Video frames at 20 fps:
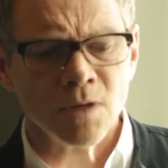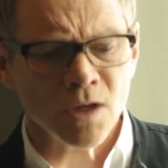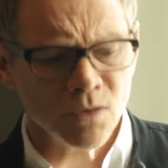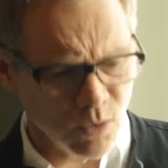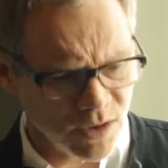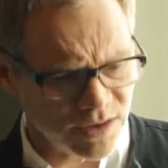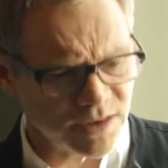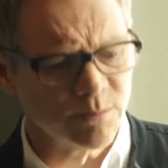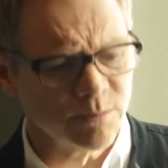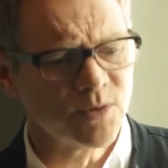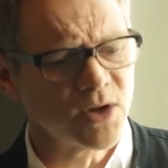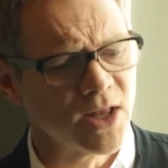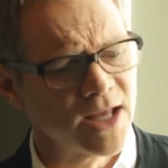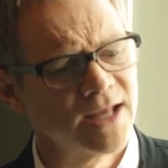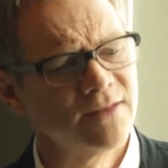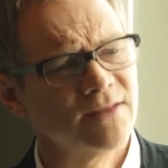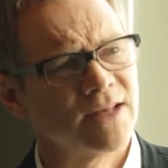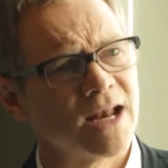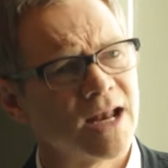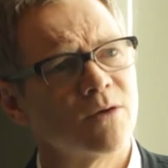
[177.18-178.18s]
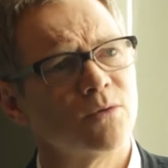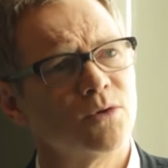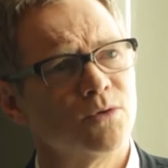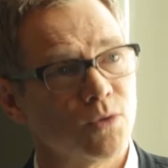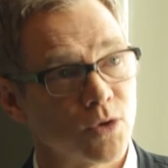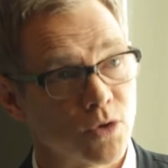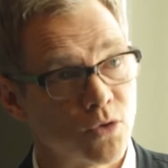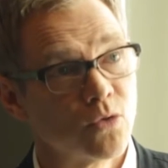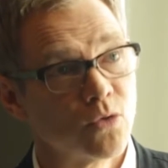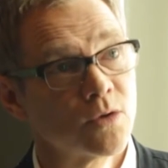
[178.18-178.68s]
with the plan that I would
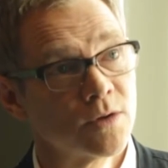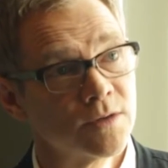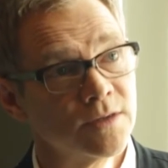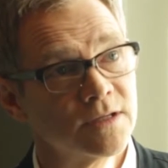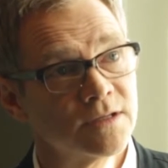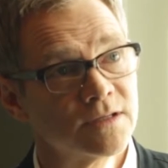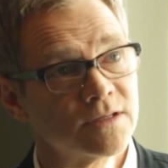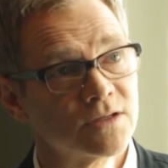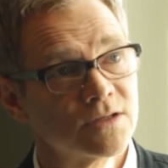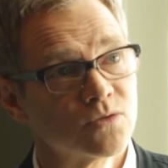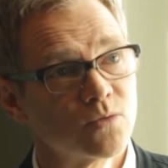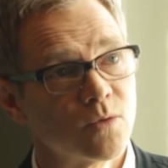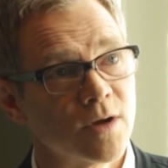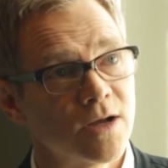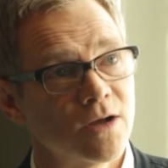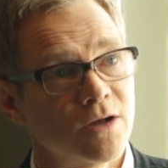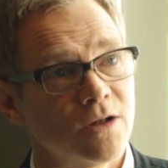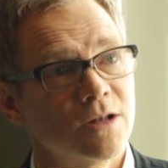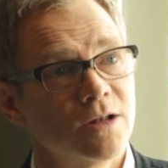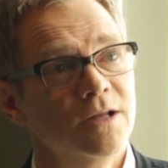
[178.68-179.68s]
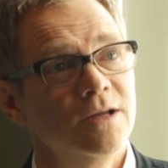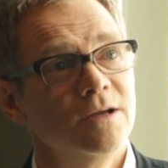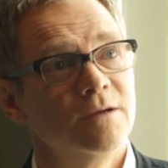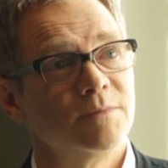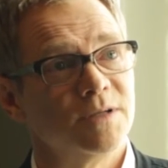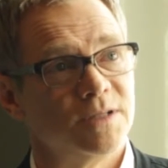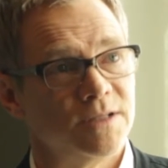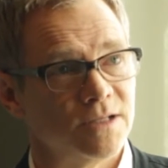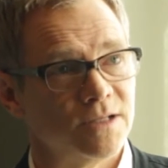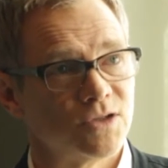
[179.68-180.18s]
record this as well,
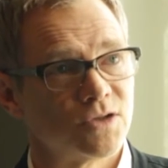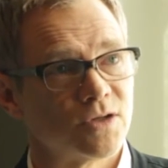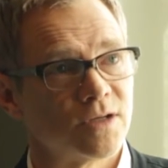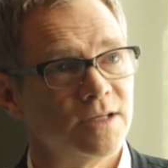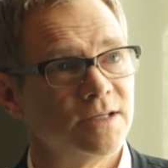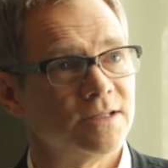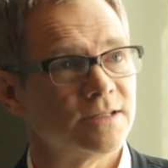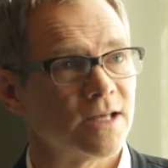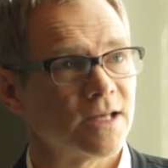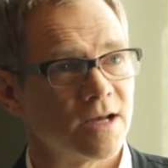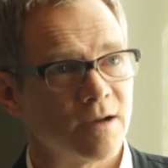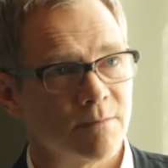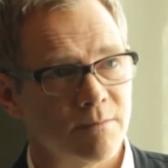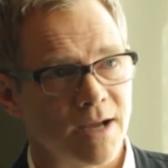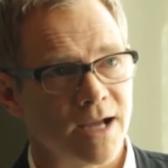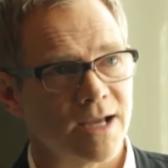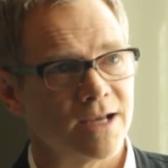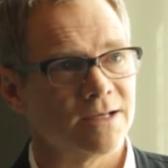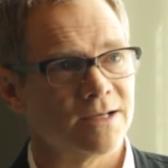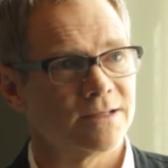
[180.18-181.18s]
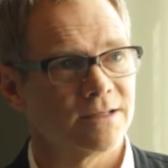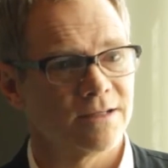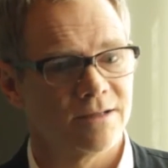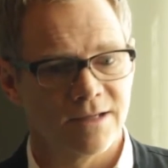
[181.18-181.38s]
potentially set up mics,